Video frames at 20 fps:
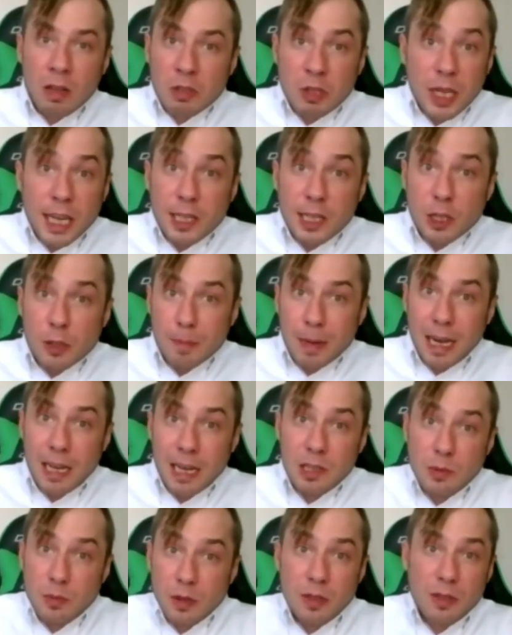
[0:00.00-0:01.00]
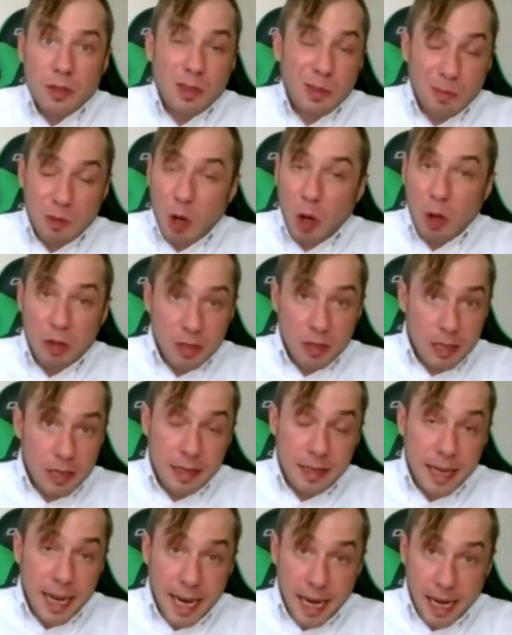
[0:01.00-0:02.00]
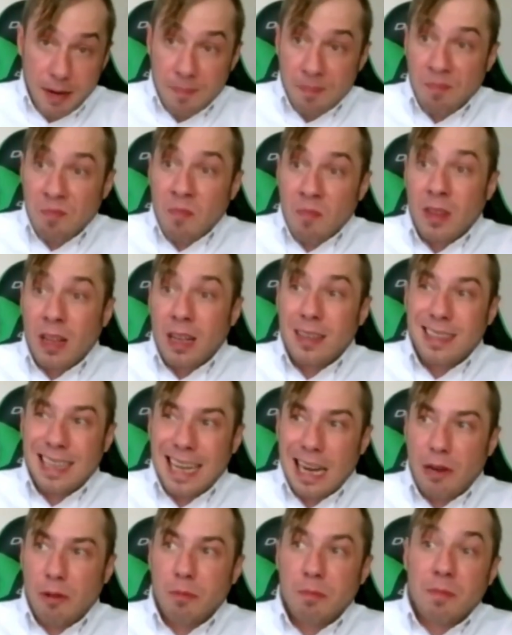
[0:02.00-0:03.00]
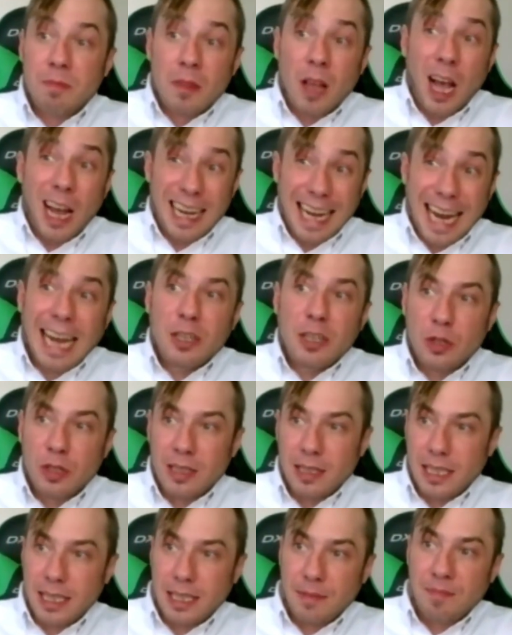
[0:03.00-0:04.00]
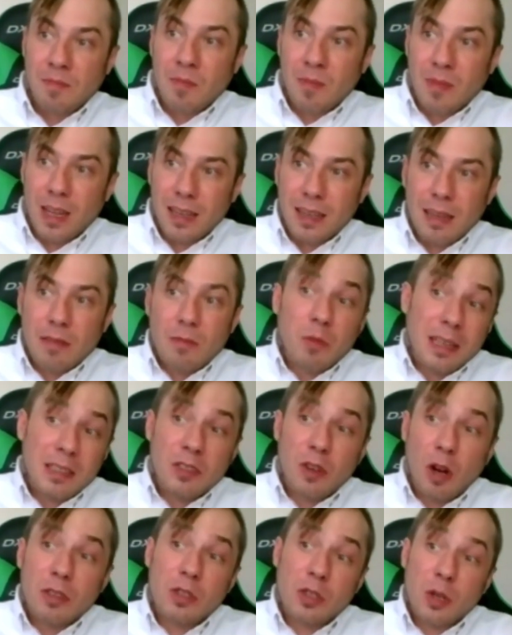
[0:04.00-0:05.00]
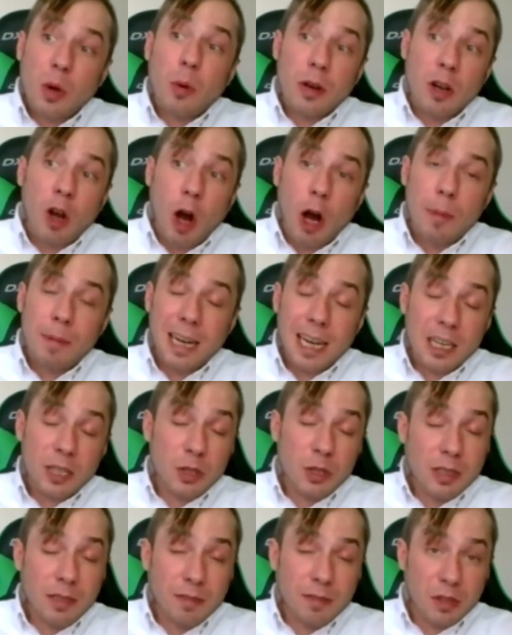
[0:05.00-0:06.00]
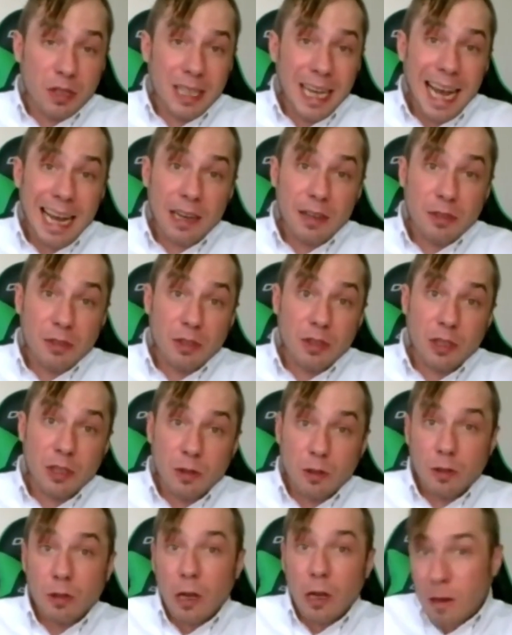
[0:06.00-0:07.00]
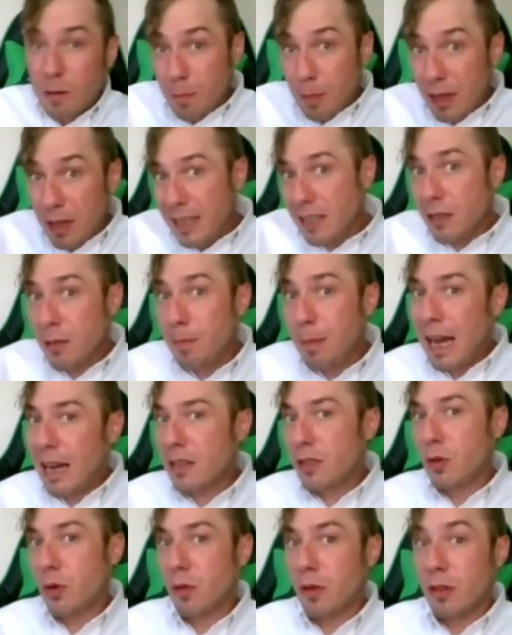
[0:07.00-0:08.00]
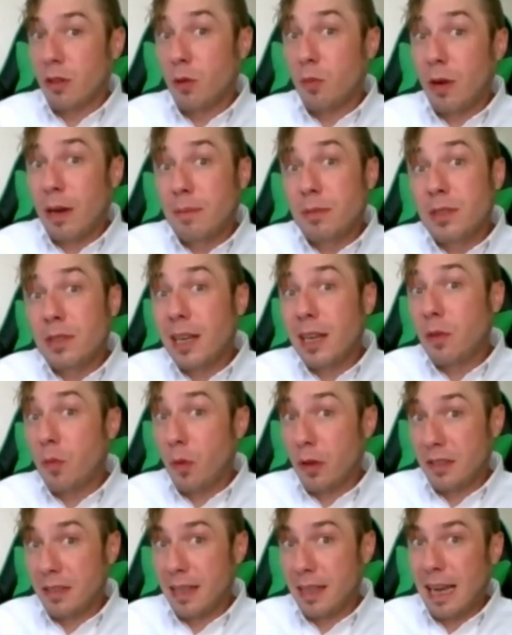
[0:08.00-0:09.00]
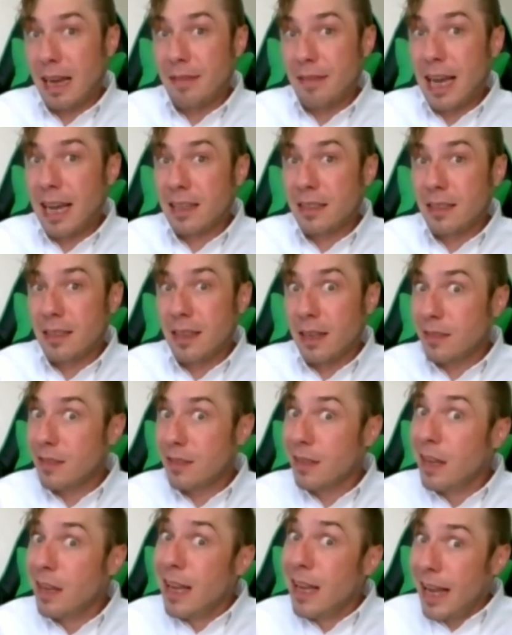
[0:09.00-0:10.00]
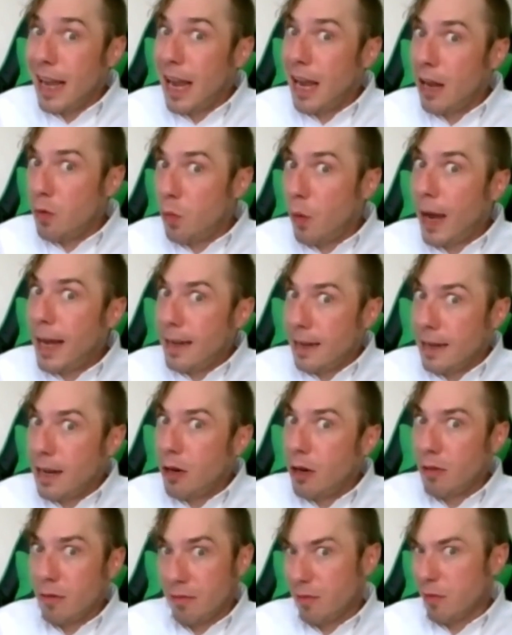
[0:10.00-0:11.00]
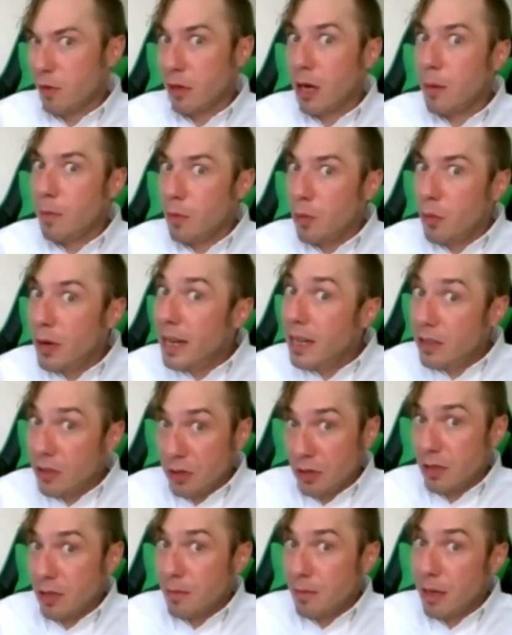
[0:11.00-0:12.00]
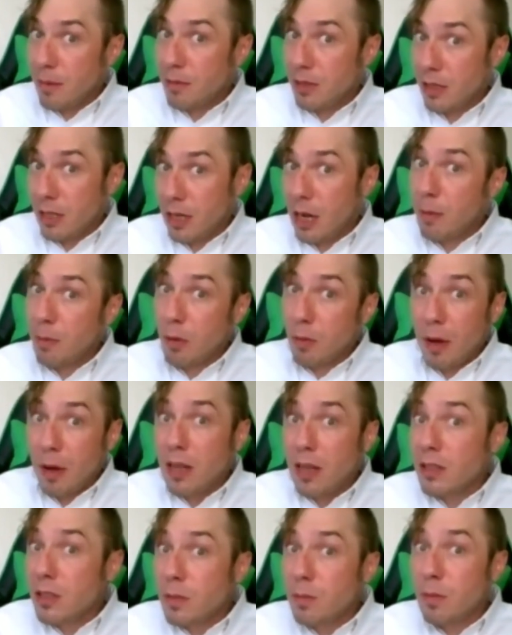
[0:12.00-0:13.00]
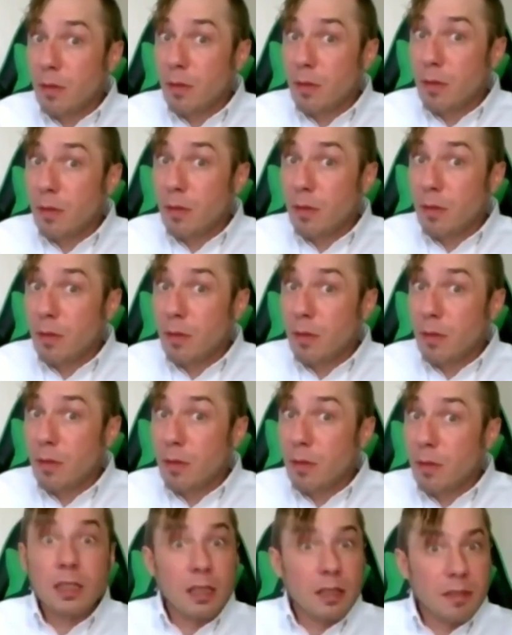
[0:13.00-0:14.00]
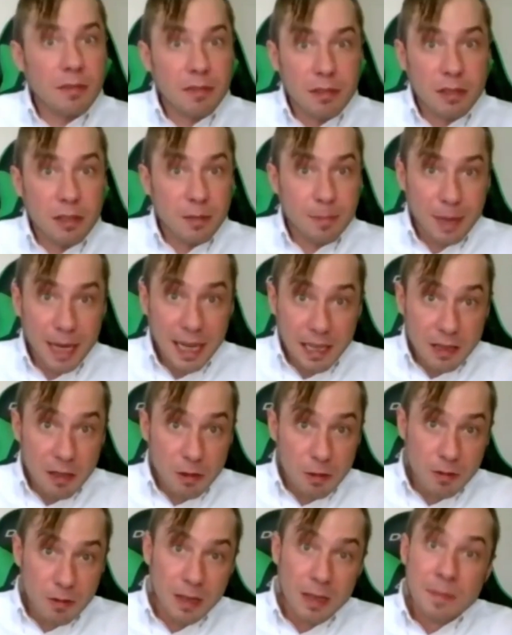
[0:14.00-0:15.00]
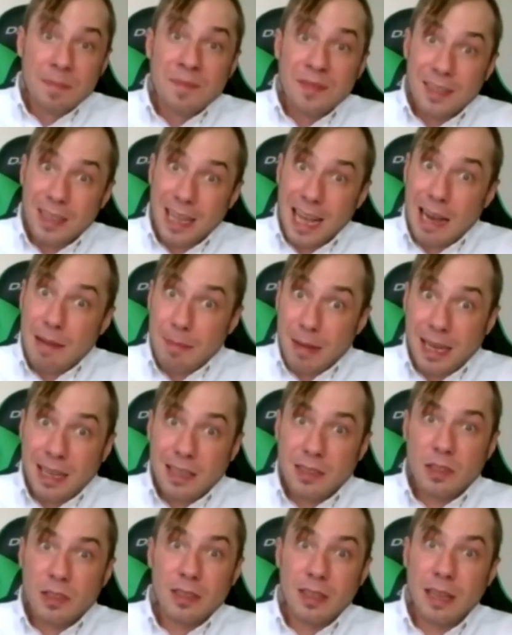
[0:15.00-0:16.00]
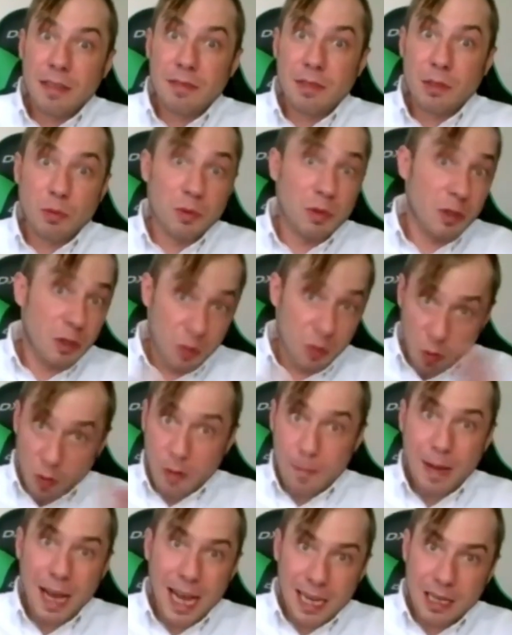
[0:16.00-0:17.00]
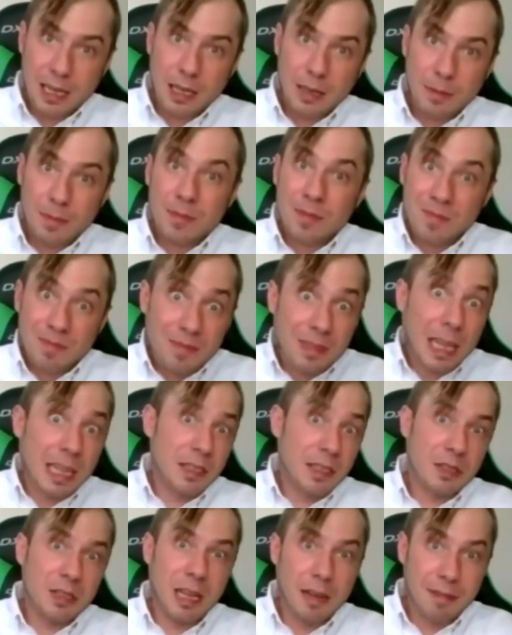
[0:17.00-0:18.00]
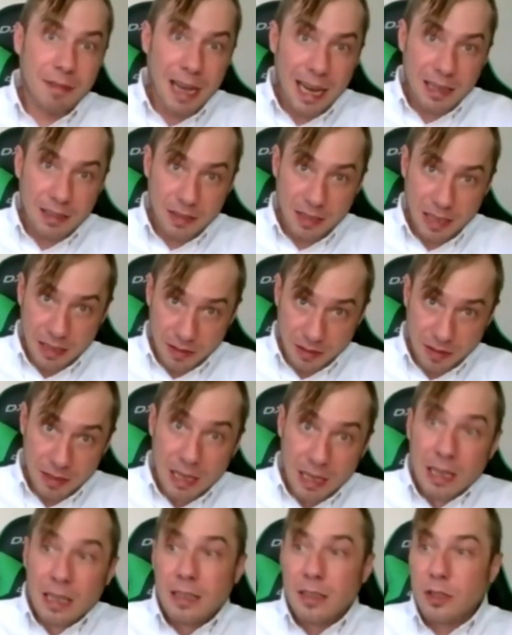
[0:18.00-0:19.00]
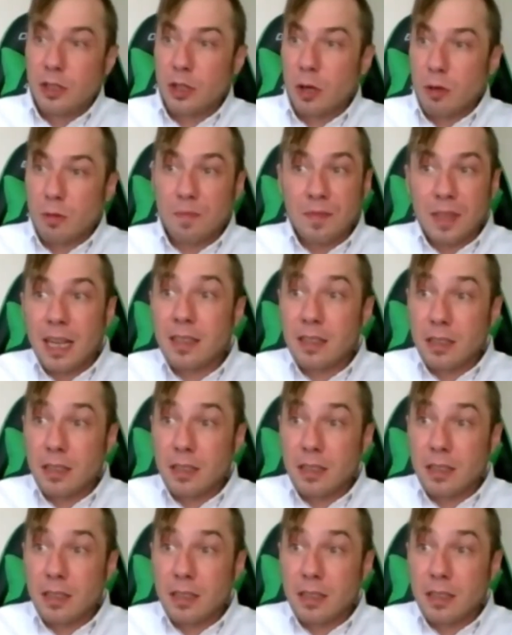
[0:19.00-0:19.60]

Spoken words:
change your passwords, and call it a day. Now, occasionally, it's not so uncommon actually for attackers to place the backdoor on the website once they have access and wait it out for a couple weeks or sometimes a couple months before they actually deliver their payload. That means if you restore a backup, they still have access. So it's